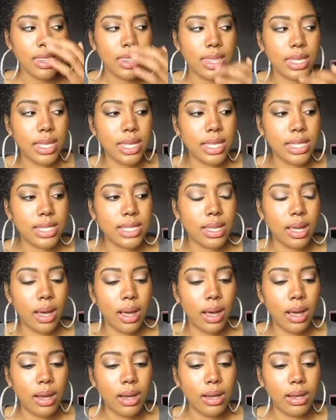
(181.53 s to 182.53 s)
these
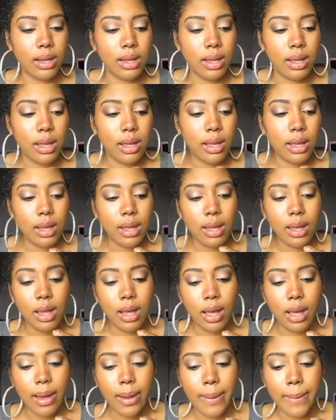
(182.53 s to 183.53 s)
uh,
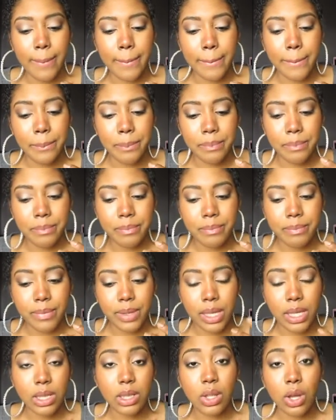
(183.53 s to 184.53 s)
um,
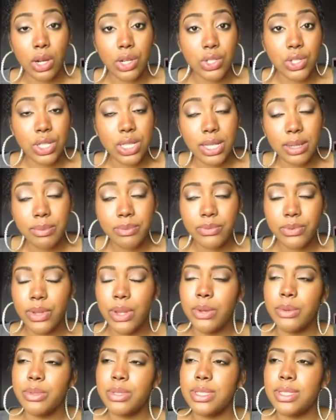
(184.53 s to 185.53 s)
enlarged lymph
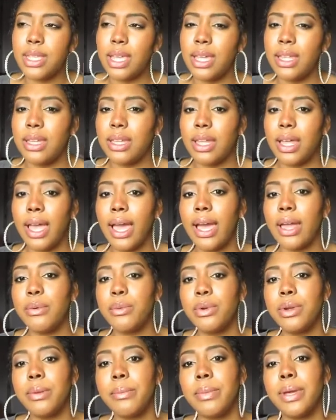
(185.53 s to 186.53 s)
nodes and I had
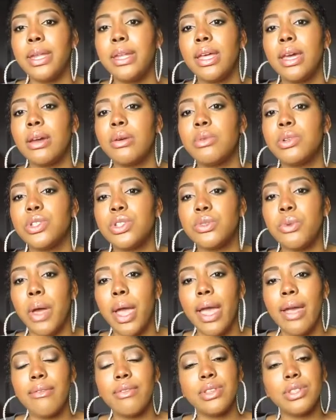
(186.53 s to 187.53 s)
one in my neck which is why
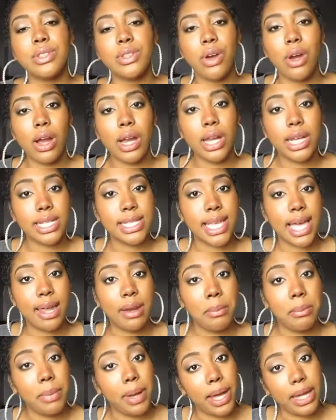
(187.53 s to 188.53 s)
I have a scar because I had
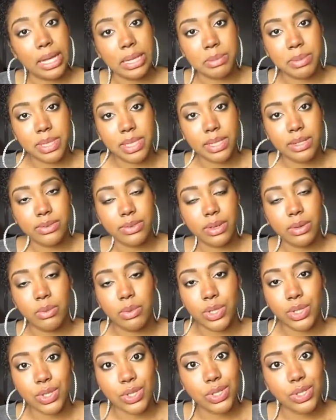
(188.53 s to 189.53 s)
a biopsy of it
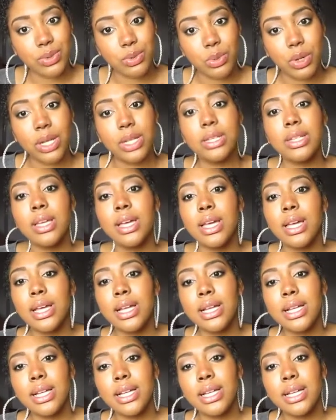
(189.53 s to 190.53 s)
which is what
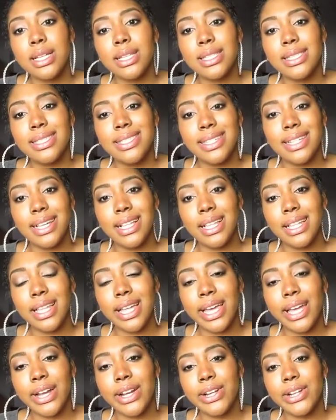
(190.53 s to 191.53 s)

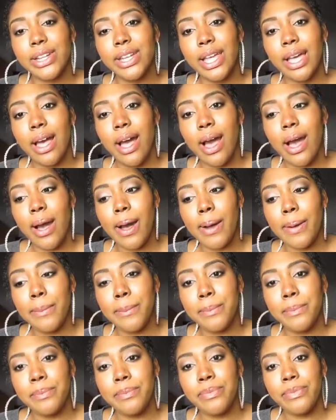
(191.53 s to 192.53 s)
declared
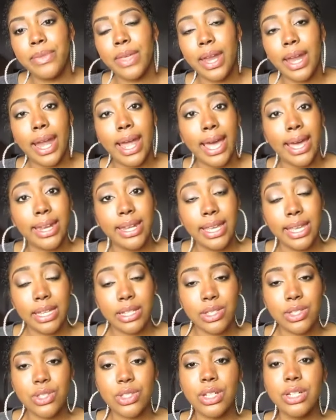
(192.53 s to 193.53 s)
um, that I had
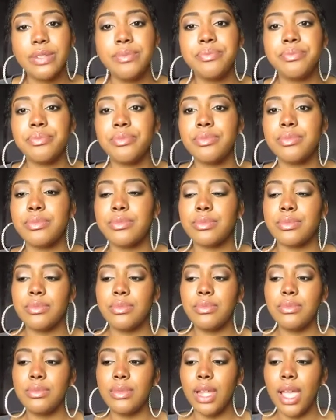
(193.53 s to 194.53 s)
cancer
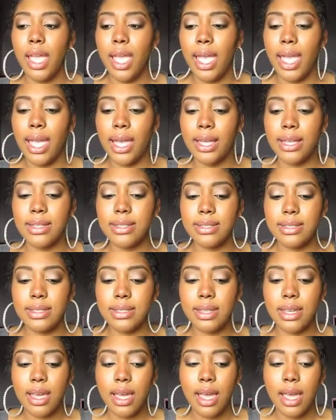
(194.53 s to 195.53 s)
and